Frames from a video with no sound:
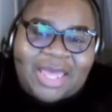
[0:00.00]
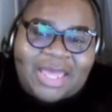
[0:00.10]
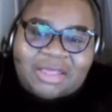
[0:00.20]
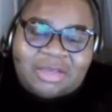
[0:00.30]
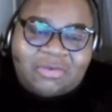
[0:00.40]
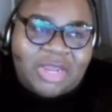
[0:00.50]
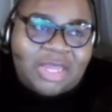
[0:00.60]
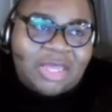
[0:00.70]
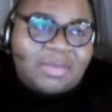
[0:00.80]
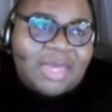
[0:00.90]

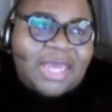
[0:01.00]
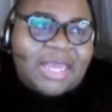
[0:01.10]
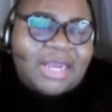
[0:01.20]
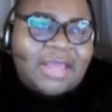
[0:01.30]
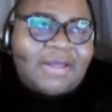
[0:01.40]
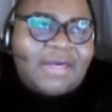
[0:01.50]
Instagram and